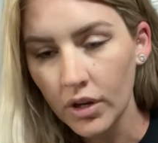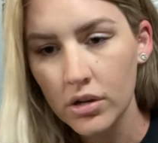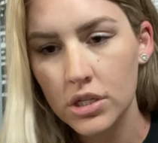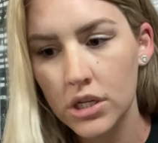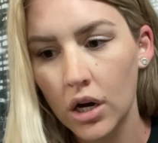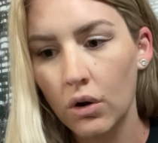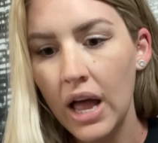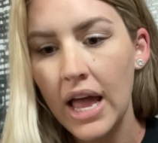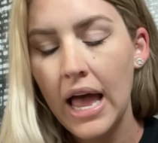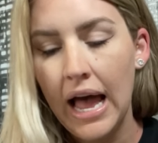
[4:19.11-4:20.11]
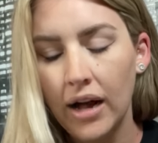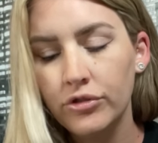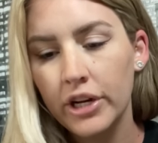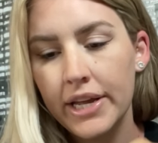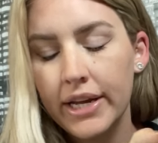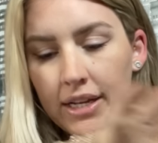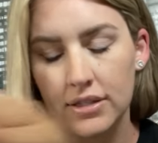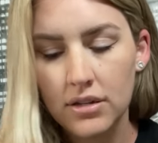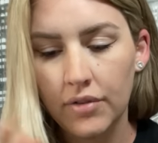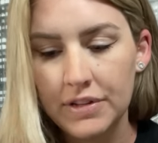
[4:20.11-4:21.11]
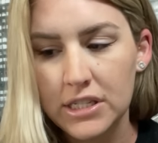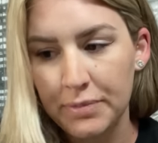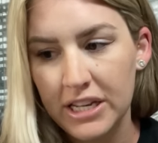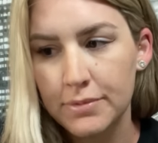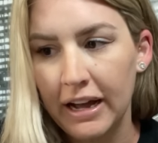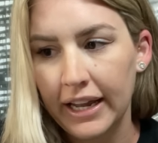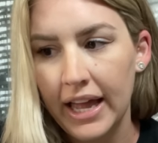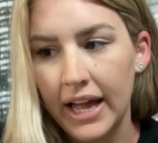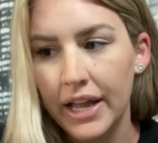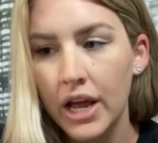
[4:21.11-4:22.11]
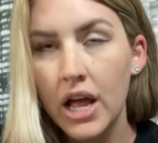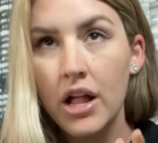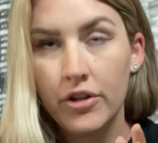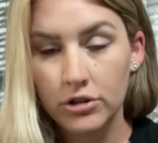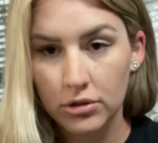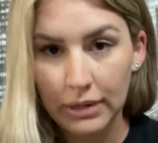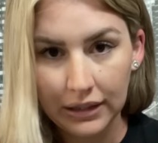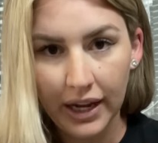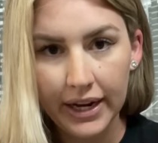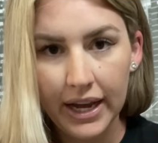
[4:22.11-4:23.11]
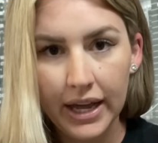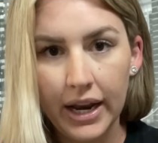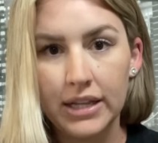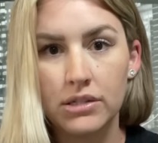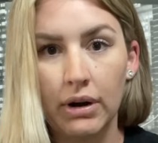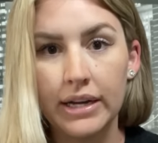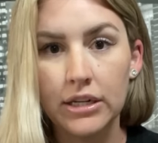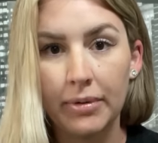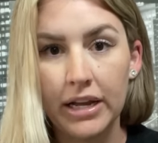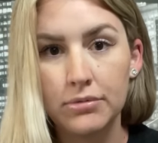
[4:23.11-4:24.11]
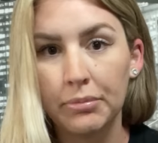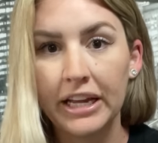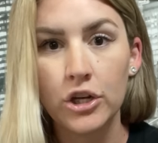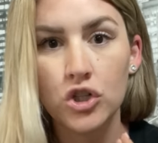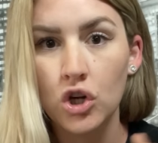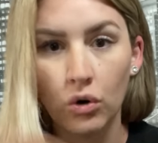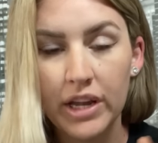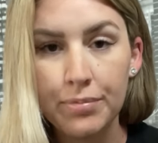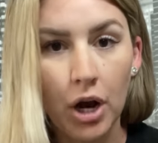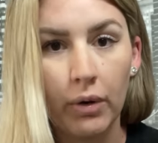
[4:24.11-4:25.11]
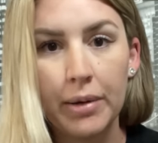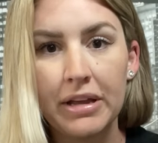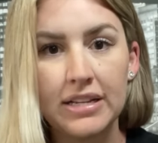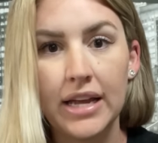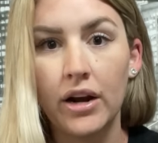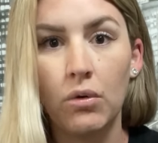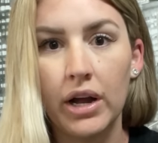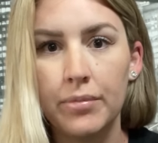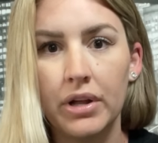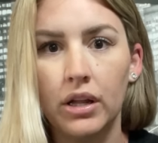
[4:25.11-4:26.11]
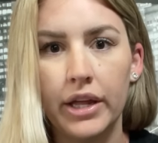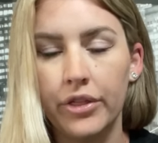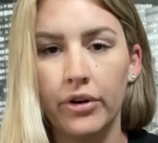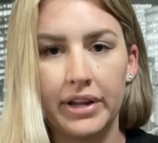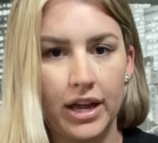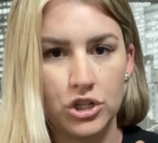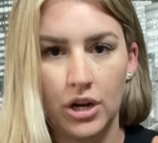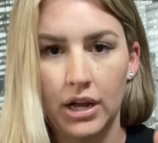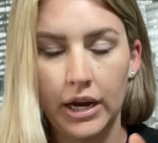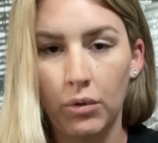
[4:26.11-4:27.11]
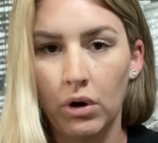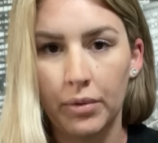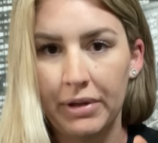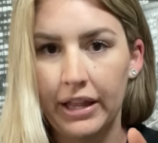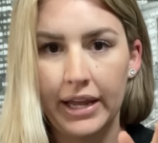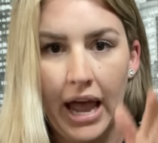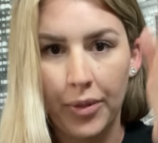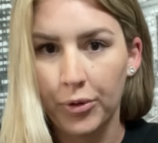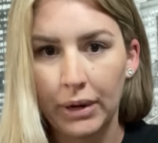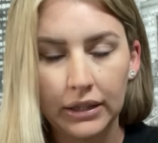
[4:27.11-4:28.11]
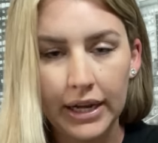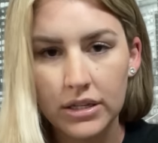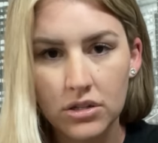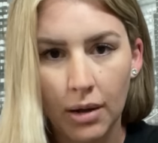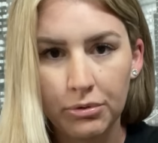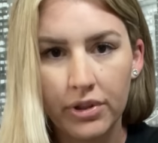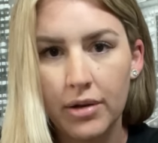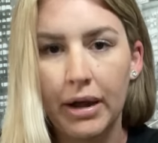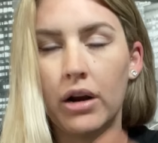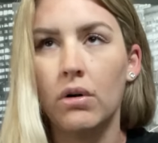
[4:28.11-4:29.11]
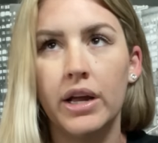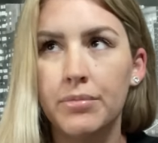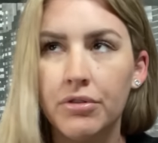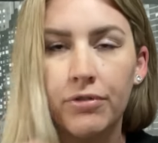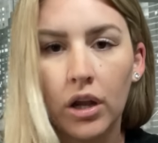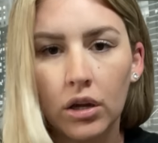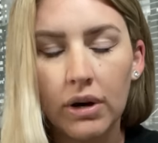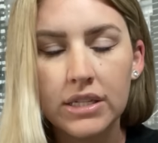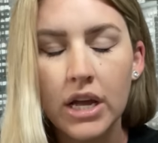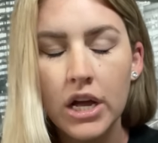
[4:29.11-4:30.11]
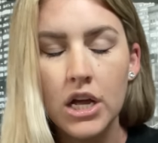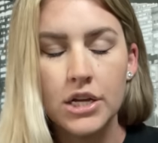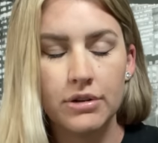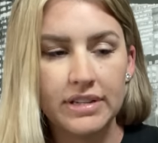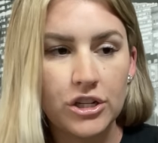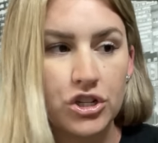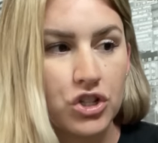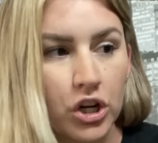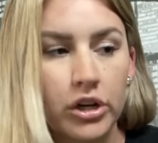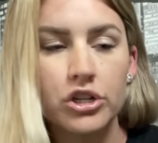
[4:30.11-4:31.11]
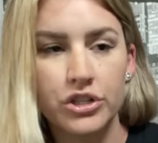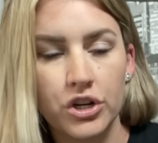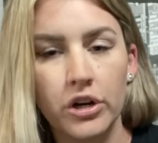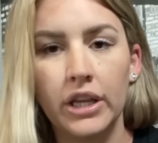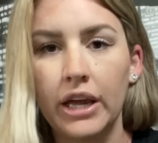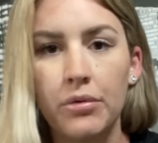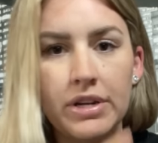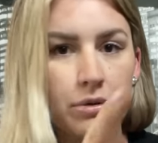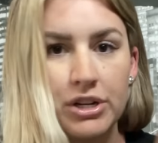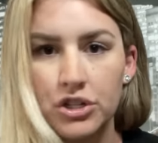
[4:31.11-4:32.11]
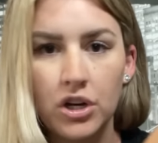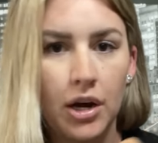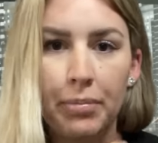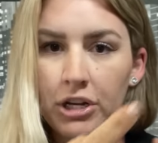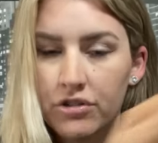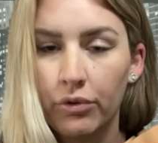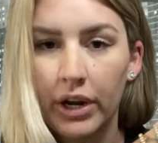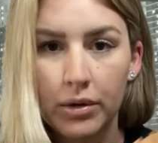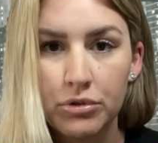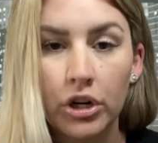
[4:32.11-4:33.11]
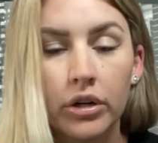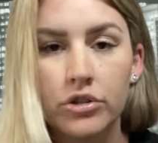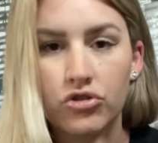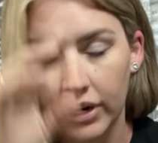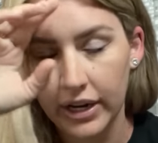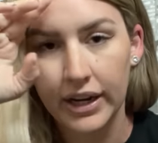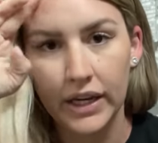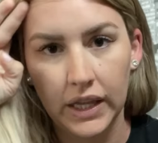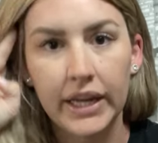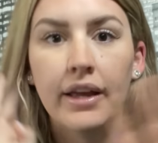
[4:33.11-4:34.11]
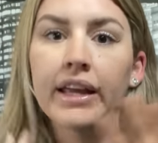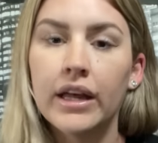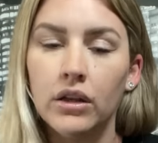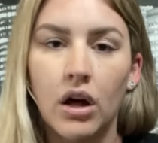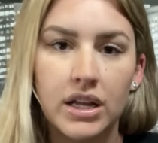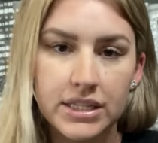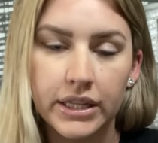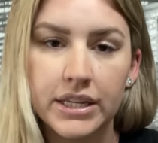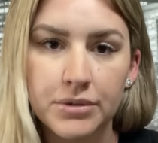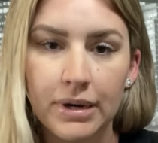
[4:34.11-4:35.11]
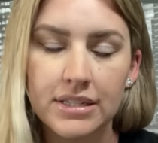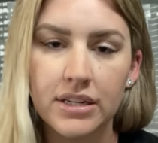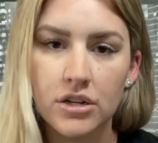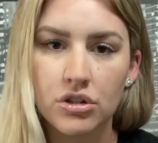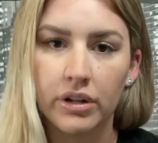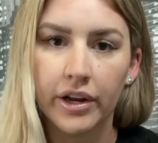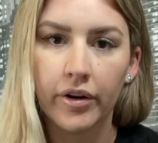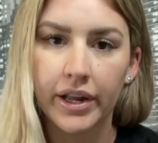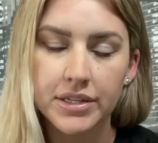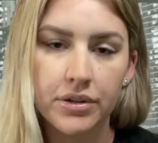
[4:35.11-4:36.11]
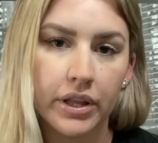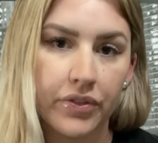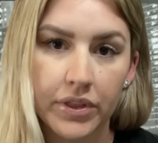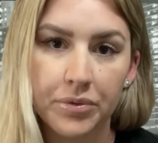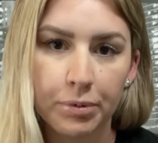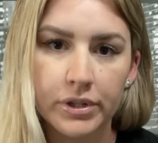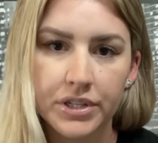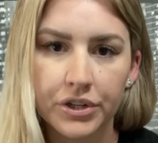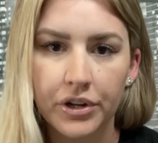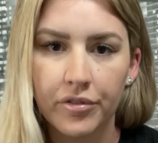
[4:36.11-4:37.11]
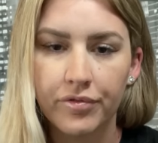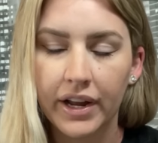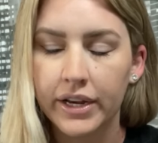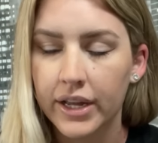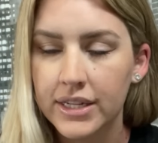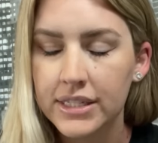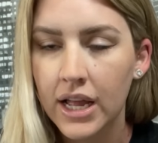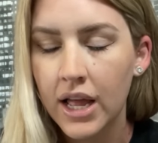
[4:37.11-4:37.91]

And so after he cuts us off and speeds back ahead, there's a red light ahead. And so I tell my husband, like, don't keep going, because I don't want him to either catch up. I don't want to be like at the red light stopped with him. I don't want him to follow us. So I was like, just turn. And like, so we just took a bunch of random turns trying to kind of like get lost in this residential area so that this person couldn't find us.